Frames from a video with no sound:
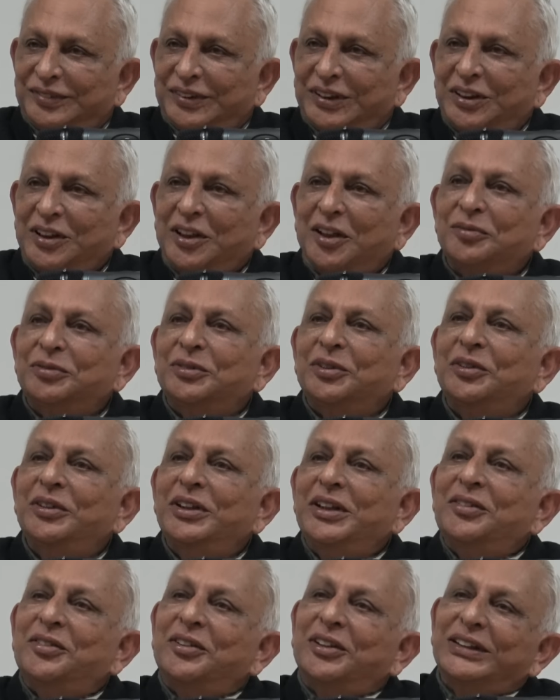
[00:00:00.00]
Adopt
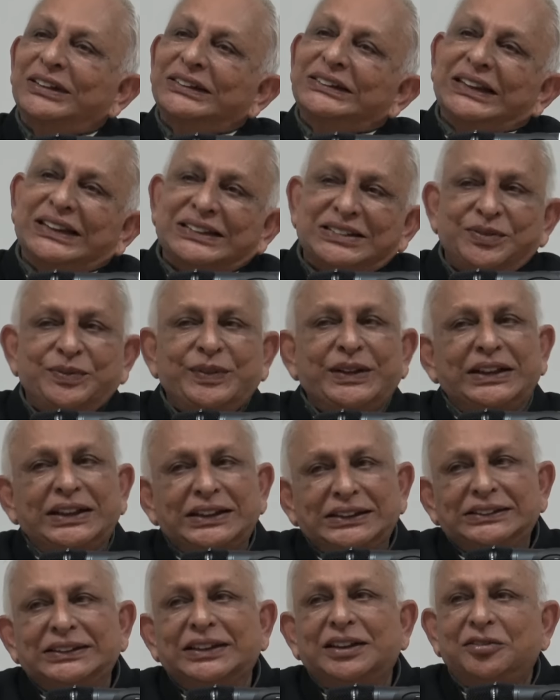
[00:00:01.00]
only what is
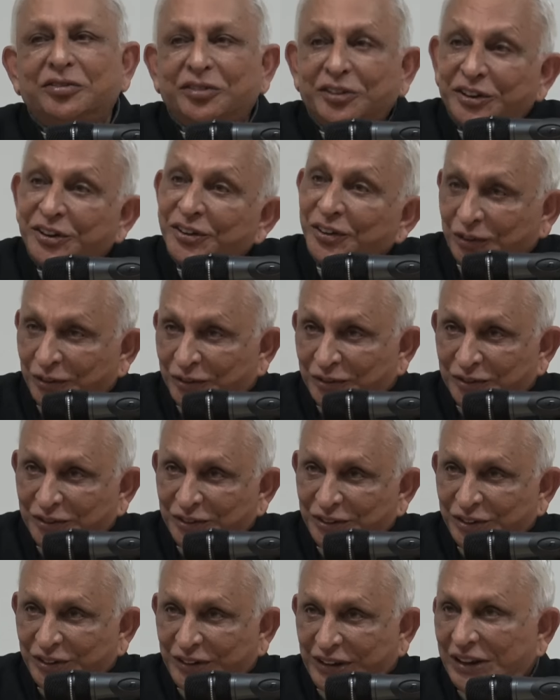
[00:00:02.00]
experiential for you.
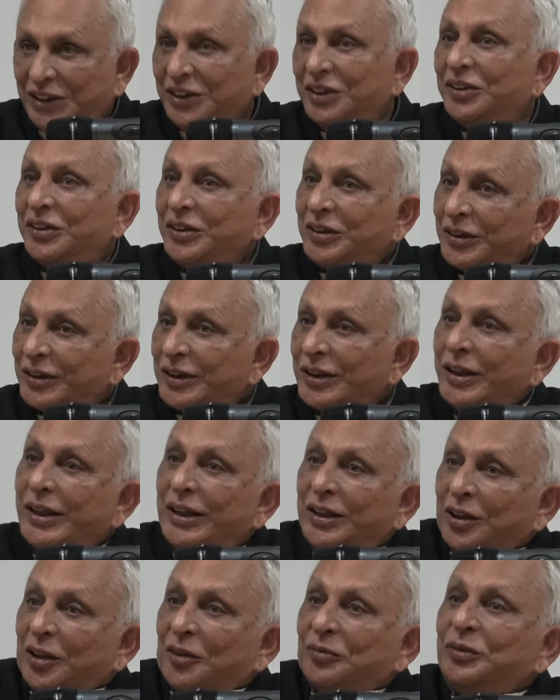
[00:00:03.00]
You cannot
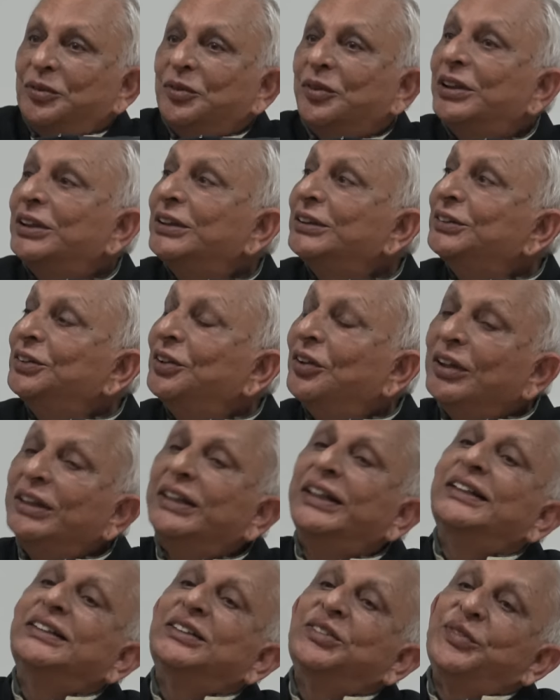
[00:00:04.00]
adopt what is
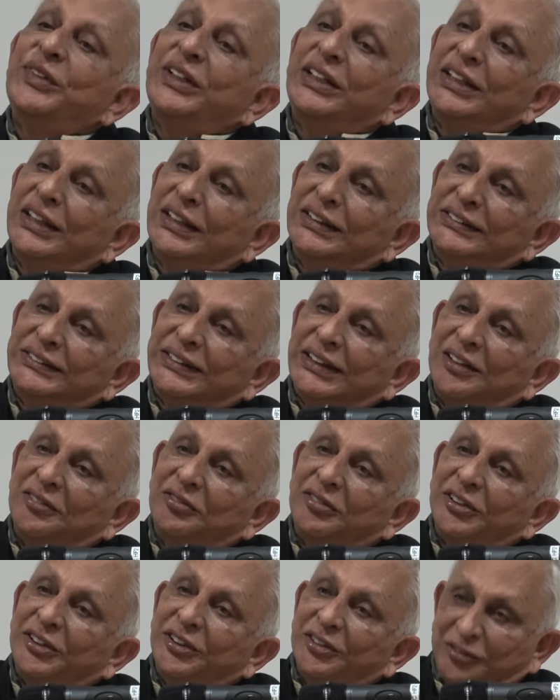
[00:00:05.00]
not experiential
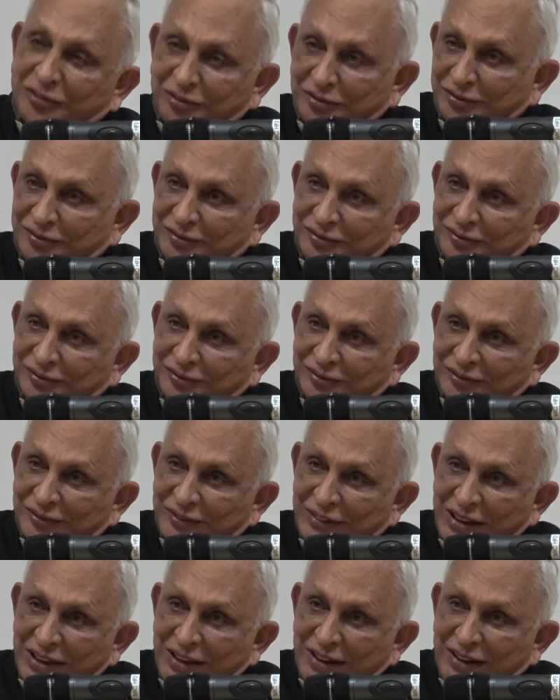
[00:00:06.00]
for you.
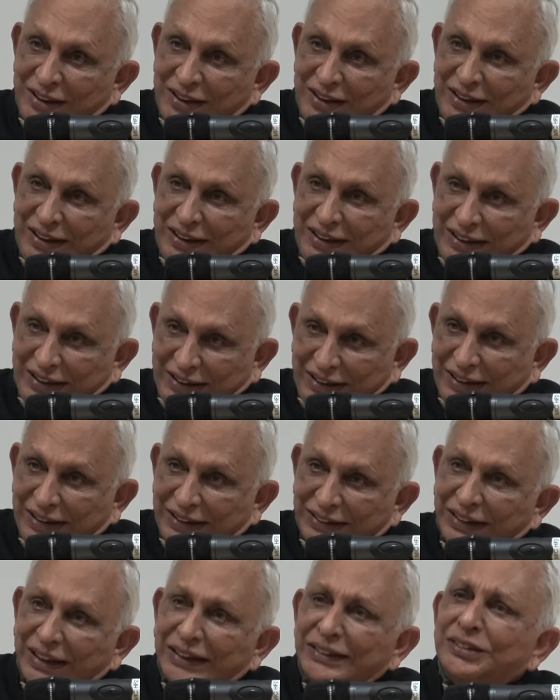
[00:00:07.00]

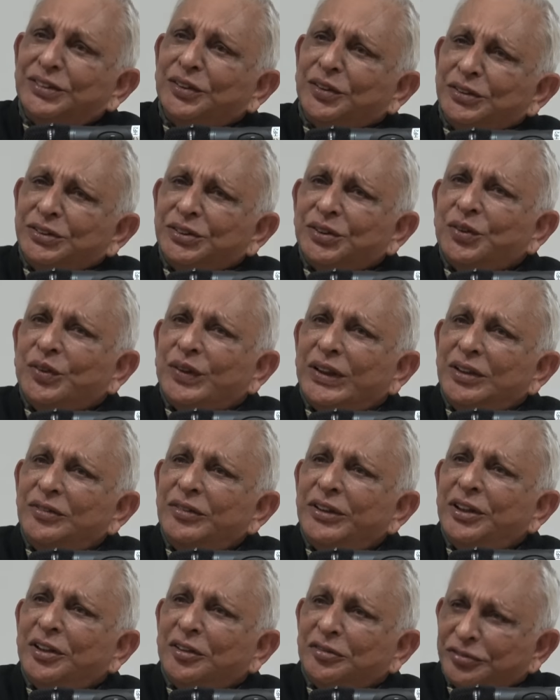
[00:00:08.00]
That is also
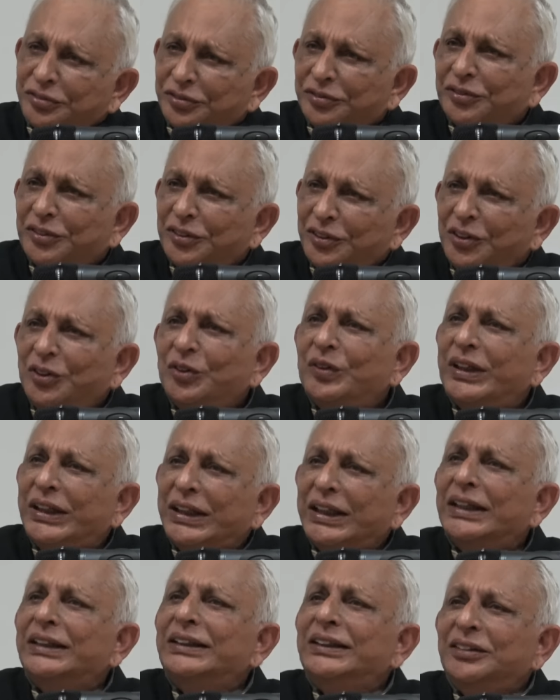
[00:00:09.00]
one way of
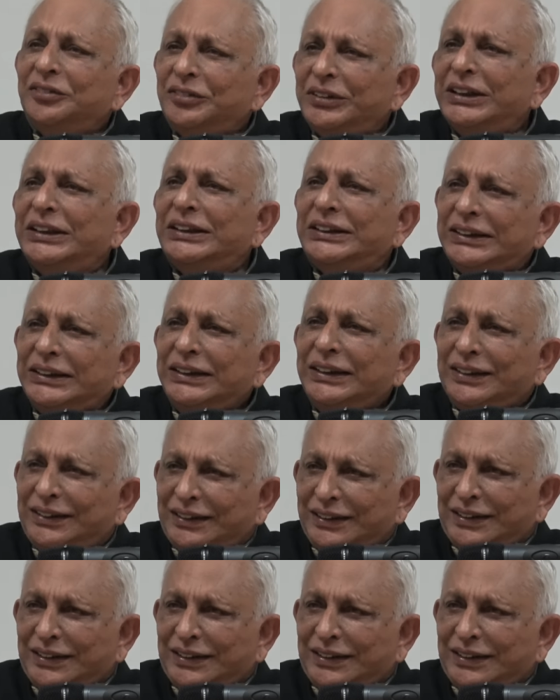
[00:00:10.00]
looking at divinity.